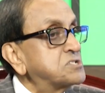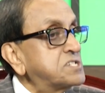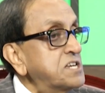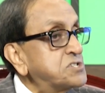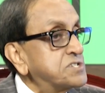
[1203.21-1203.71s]

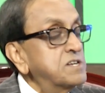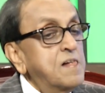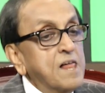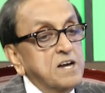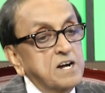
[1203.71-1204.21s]
stature,
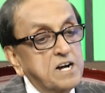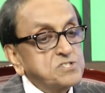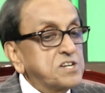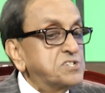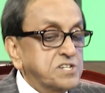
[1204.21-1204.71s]

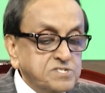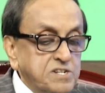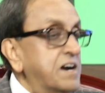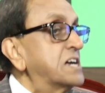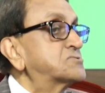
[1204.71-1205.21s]
such as,
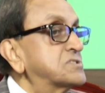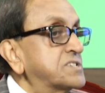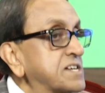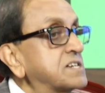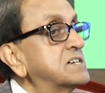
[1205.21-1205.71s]

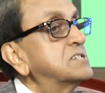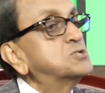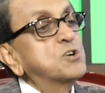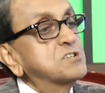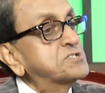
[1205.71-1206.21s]
AstraZeneca,
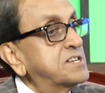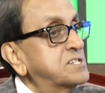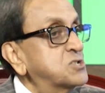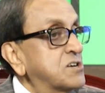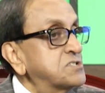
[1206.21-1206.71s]

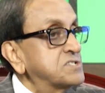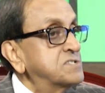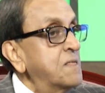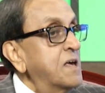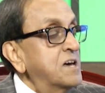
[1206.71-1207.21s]
Johnson &
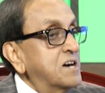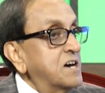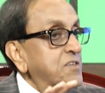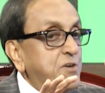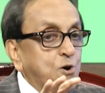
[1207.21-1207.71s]
Johnson.
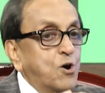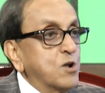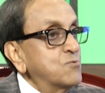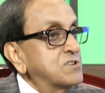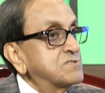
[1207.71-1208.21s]

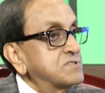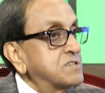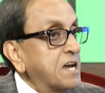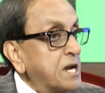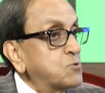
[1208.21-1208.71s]

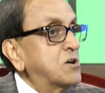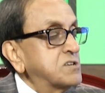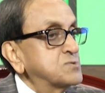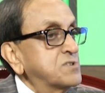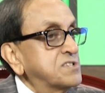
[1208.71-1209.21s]
Their
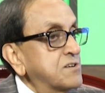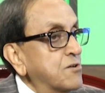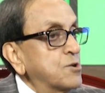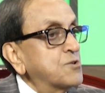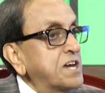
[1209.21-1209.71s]
headquarters were there
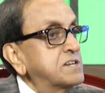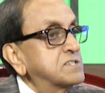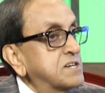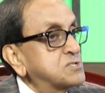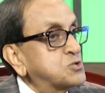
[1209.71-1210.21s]
or located
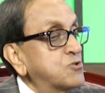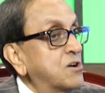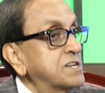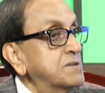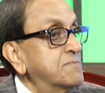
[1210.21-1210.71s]
there
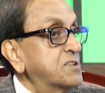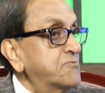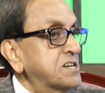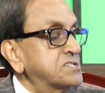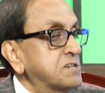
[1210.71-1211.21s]
strongly,
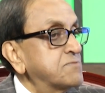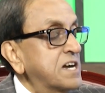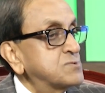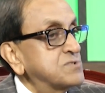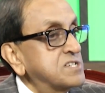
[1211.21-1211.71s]
manufacturing
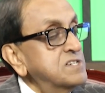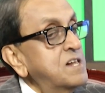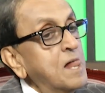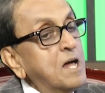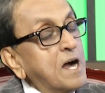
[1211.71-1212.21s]
plants were there.
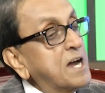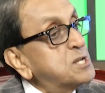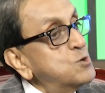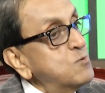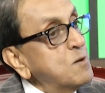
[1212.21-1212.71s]
And
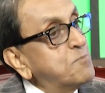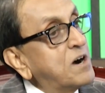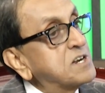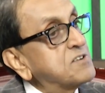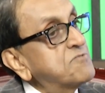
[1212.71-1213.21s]
you were
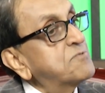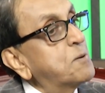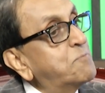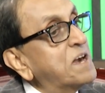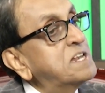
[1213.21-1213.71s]
part of
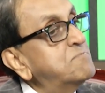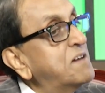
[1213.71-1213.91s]
Penn